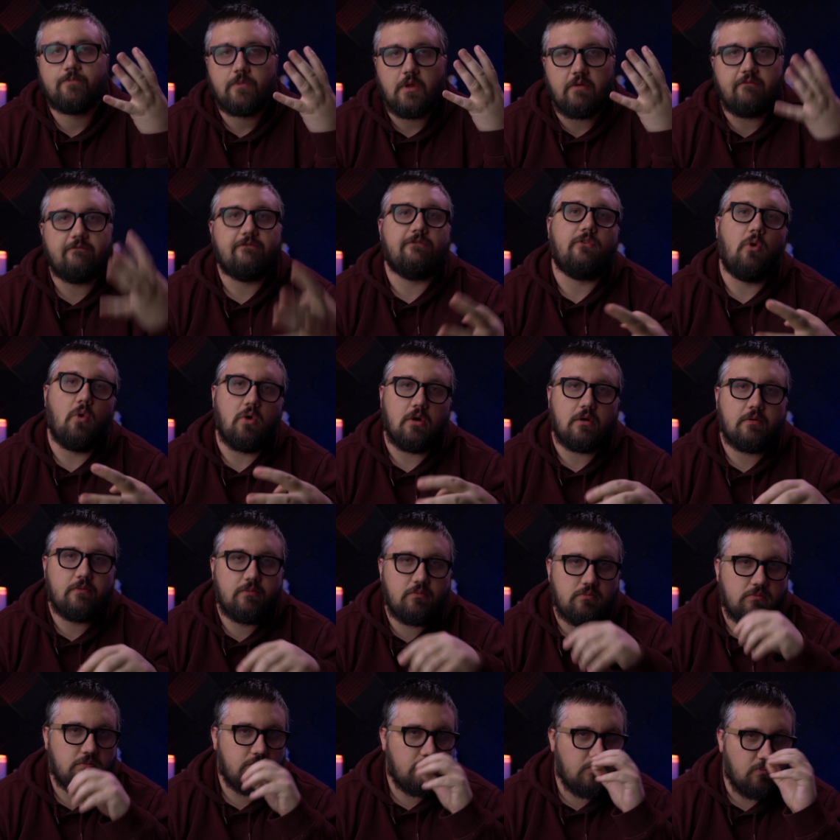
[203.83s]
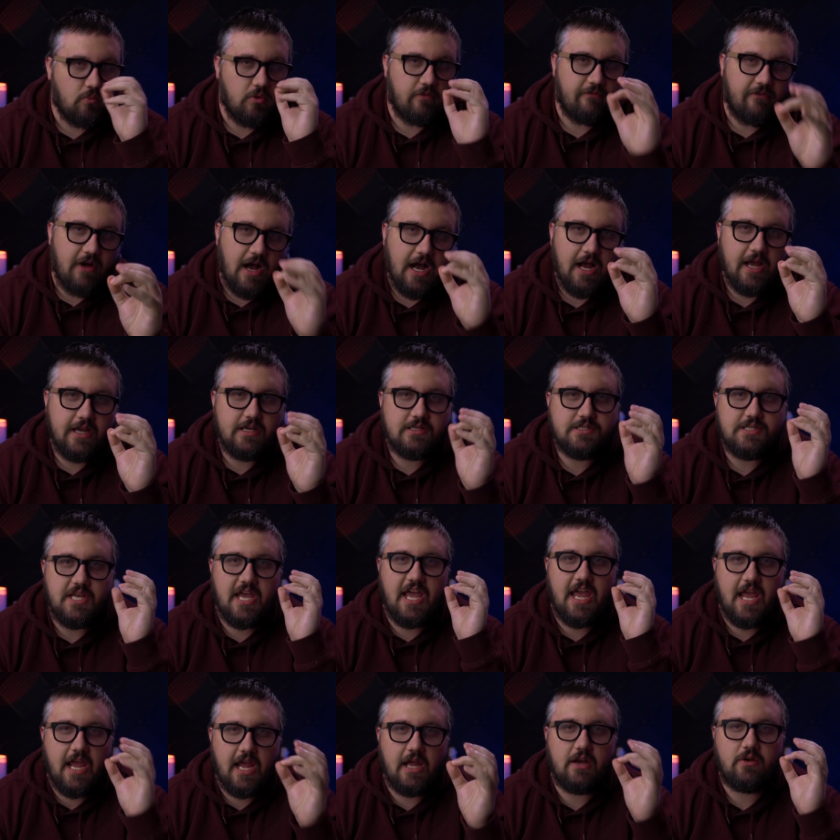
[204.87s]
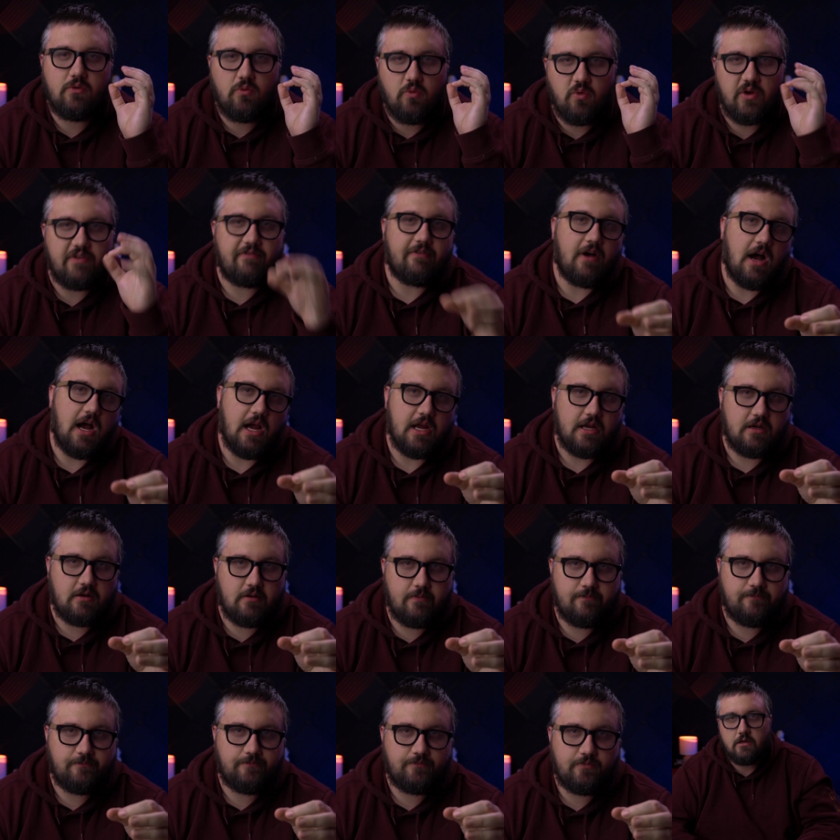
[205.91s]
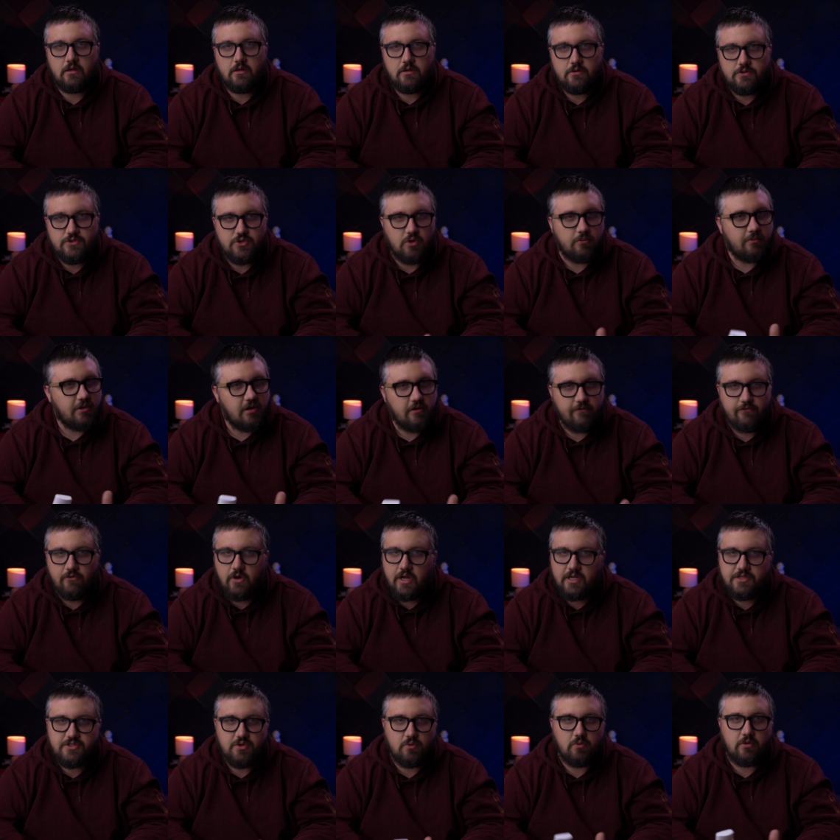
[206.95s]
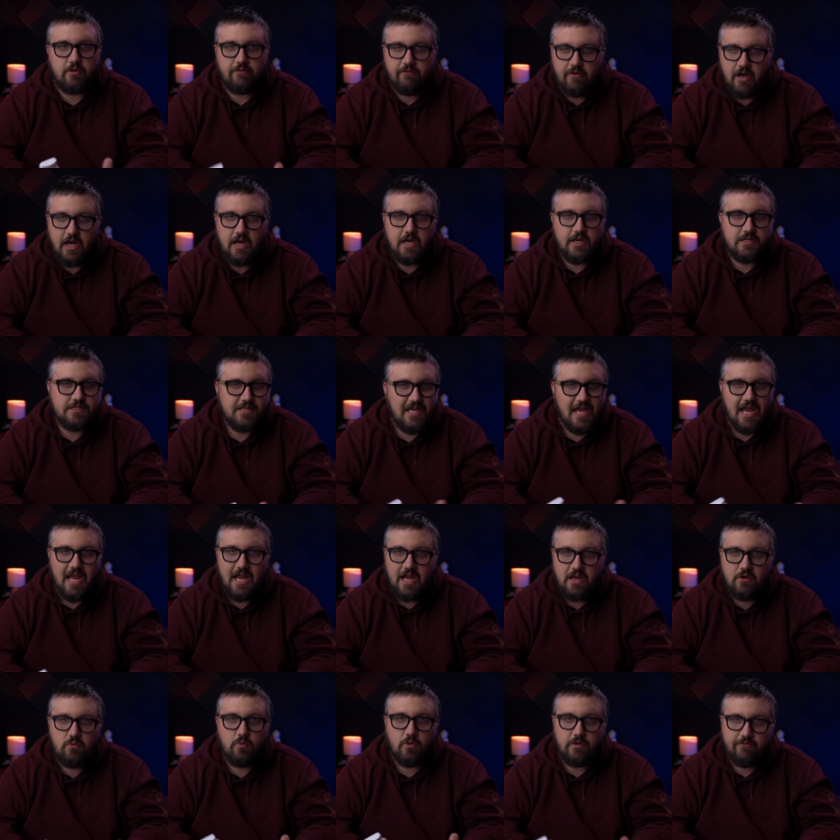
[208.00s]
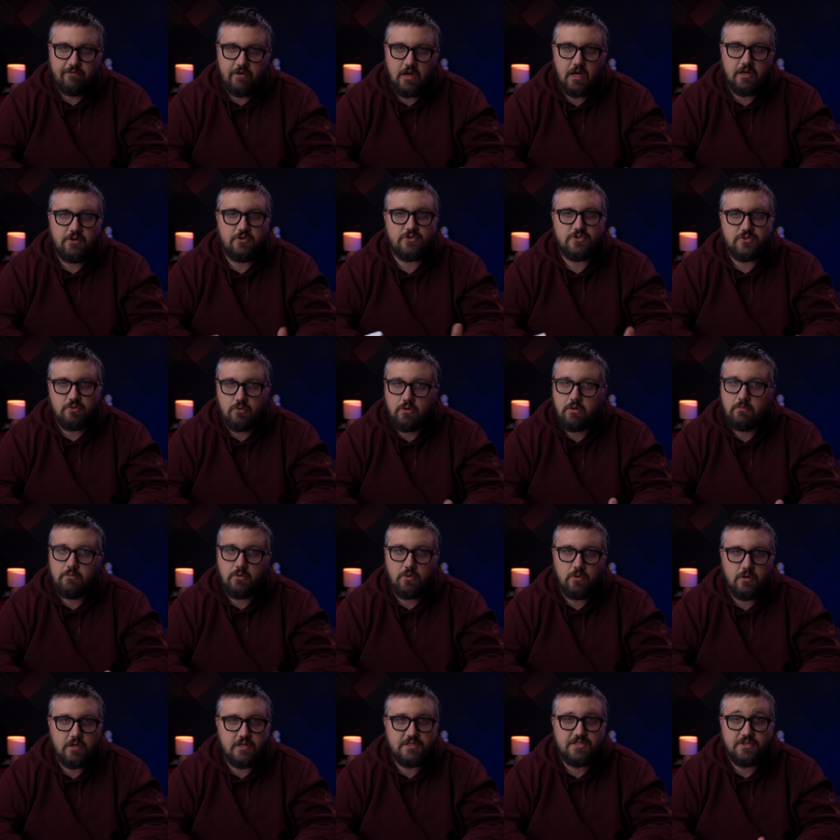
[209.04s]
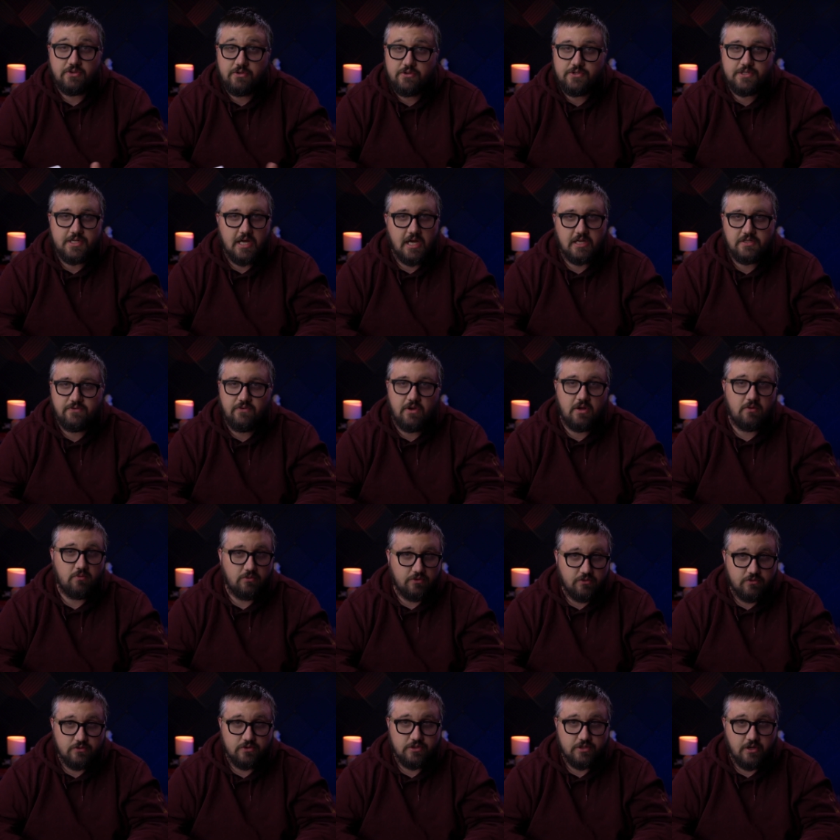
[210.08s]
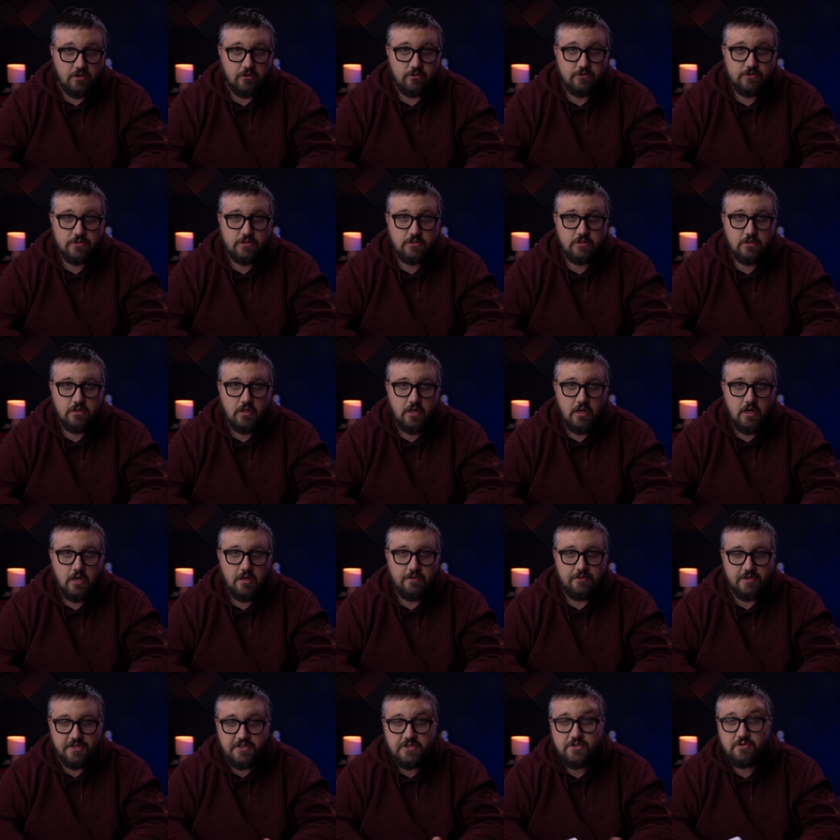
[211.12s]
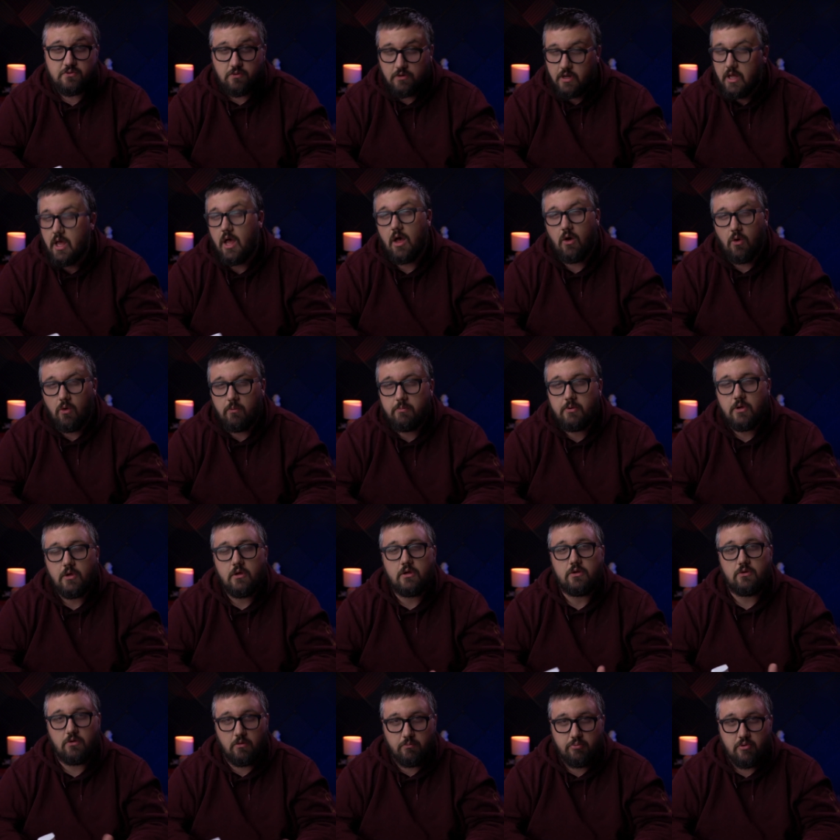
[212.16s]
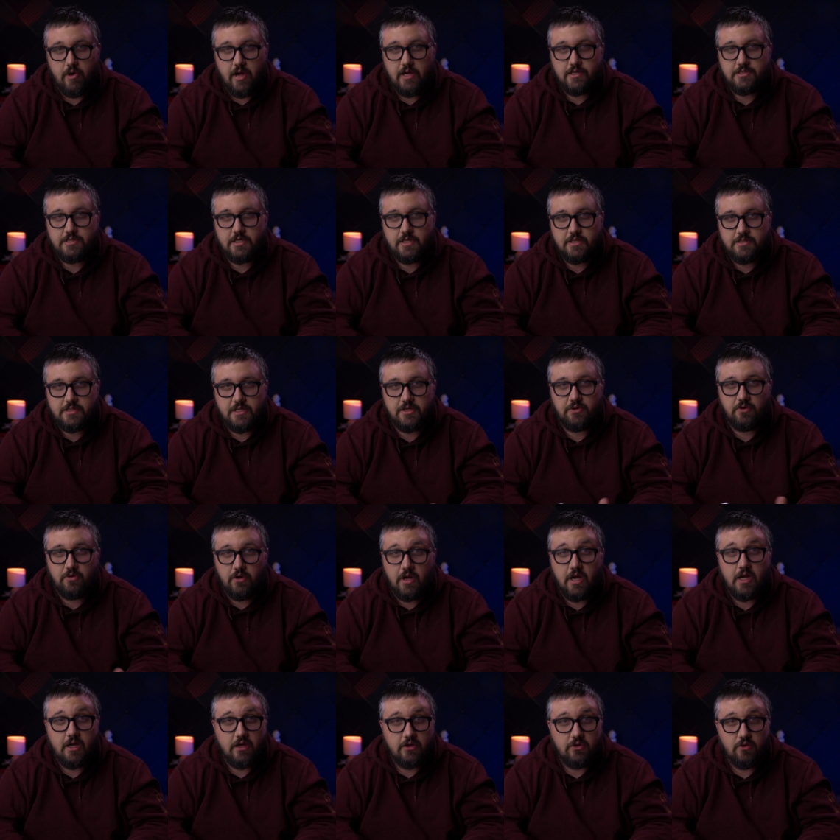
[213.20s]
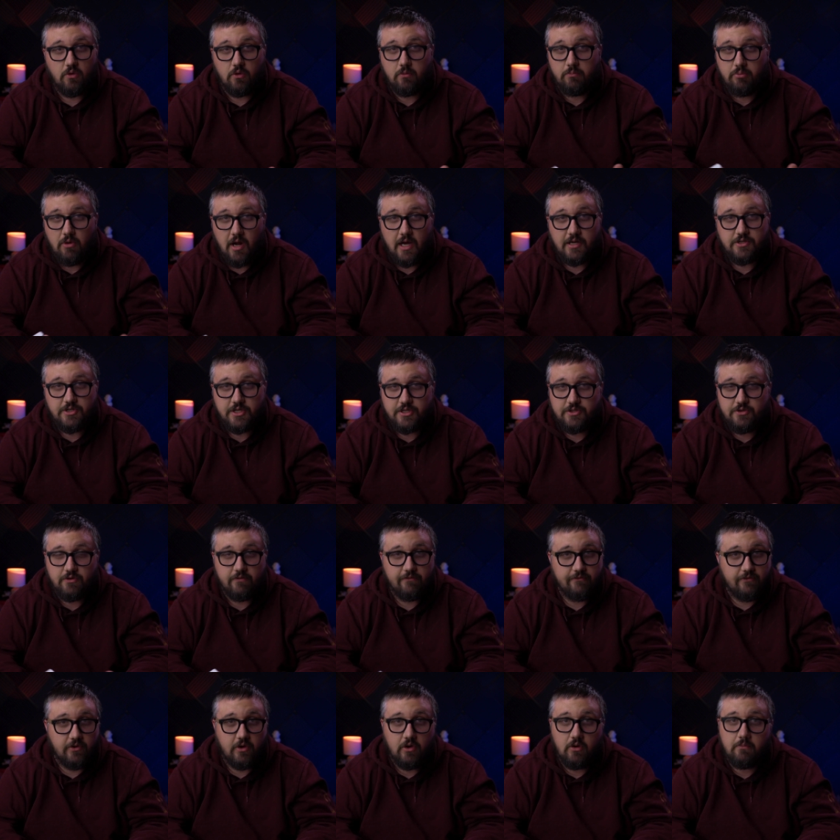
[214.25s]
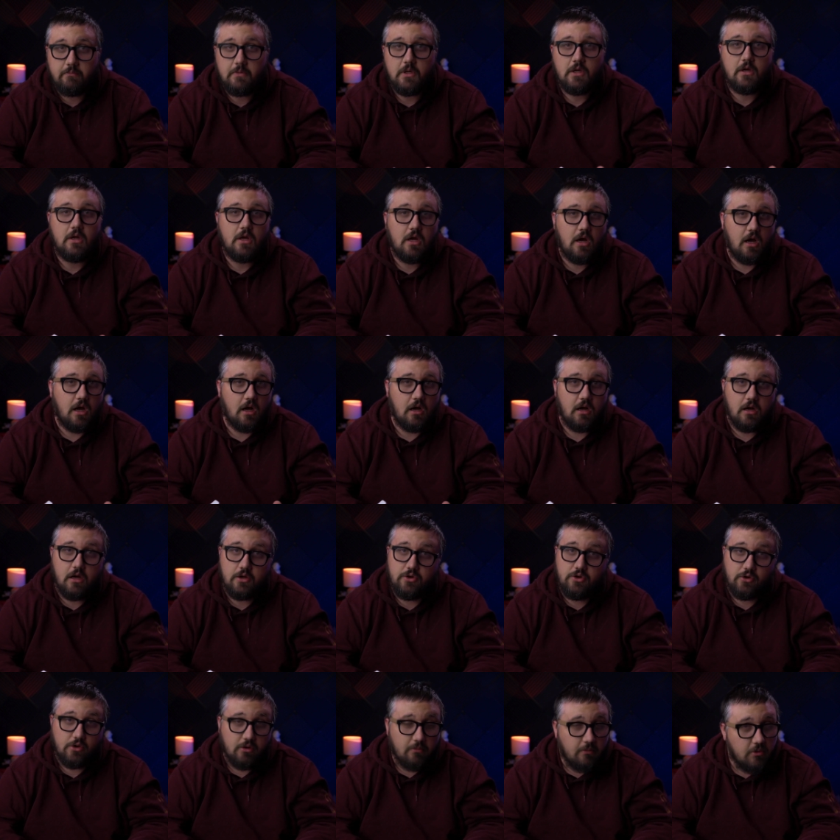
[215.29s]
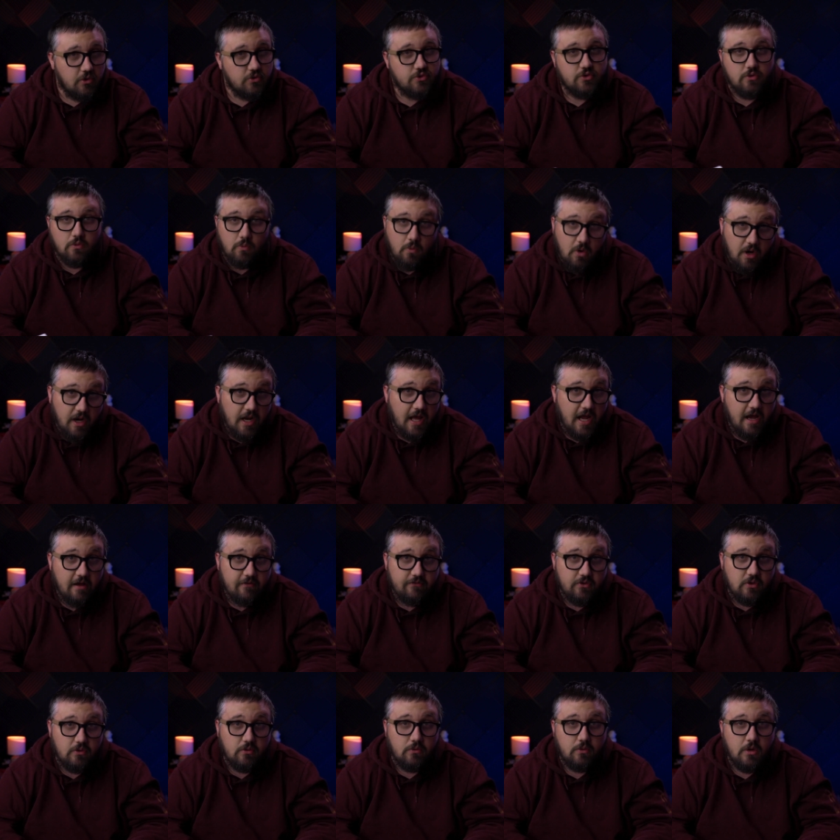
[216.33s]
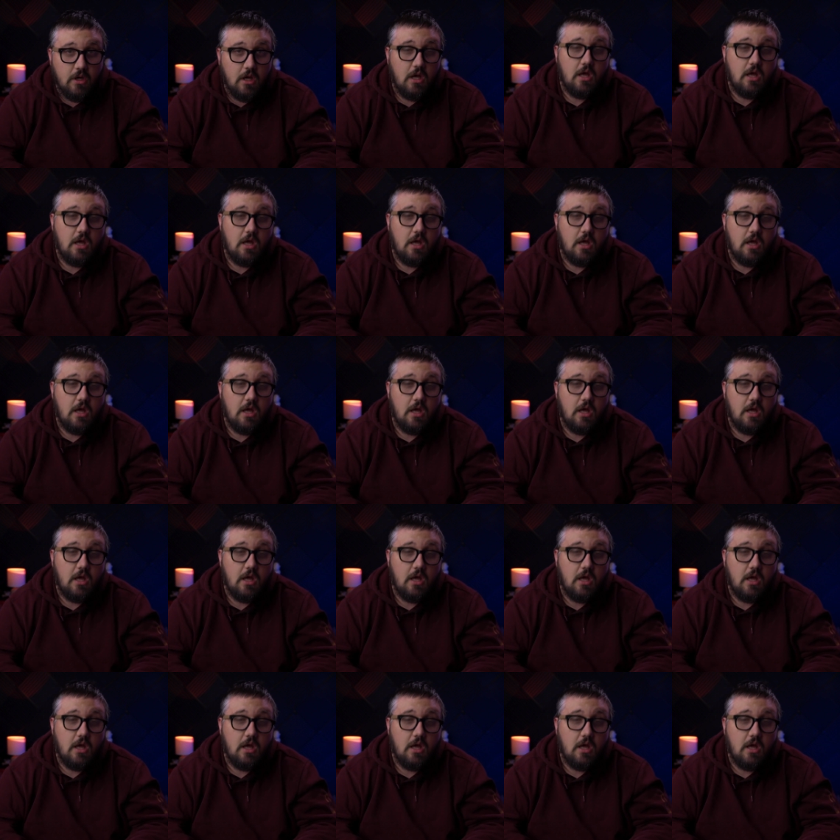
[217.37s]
And four, revise and refine. Don't be afraid to revise and refine your storyboard until you're satisfied with the results. This is going to help your process in creating your project, your film, uh, your commercial, what have you,